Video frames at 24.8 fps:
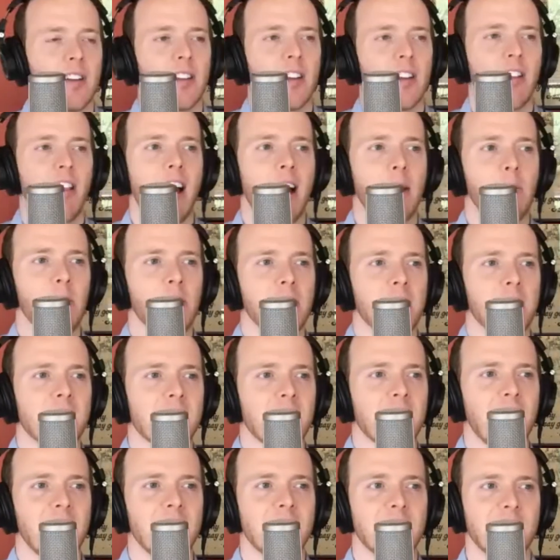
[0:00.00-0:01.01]
library
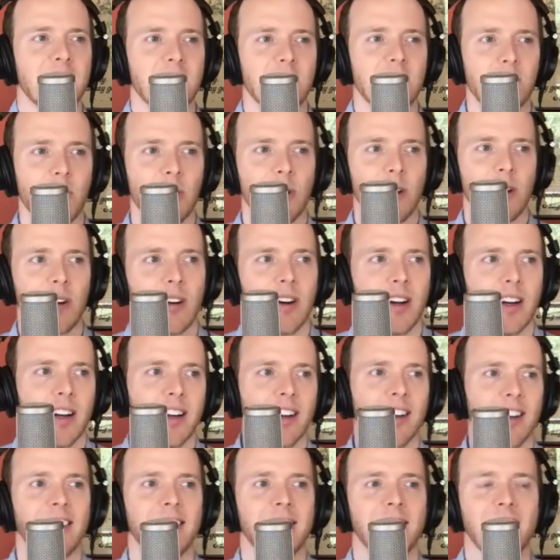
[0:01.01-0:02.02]
sciences
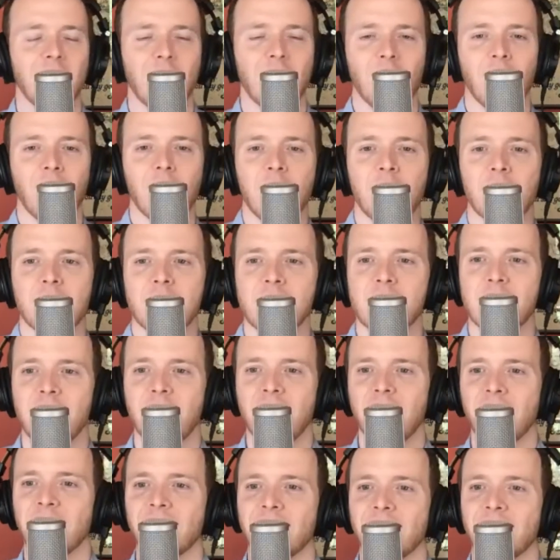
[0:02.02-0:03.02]
are here to stay.